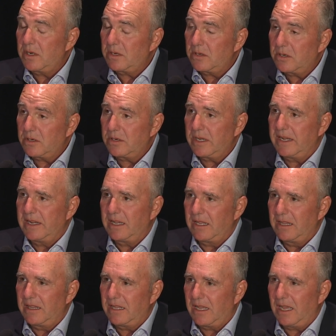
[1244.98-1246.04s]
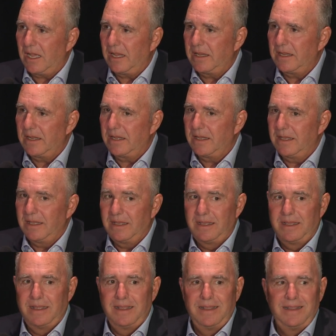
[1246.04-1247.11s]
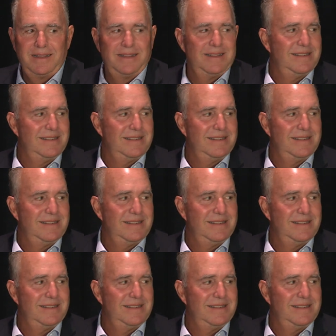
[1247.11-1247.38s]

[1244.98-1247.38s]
learning a lot. lot. Sorry to interrupt you. That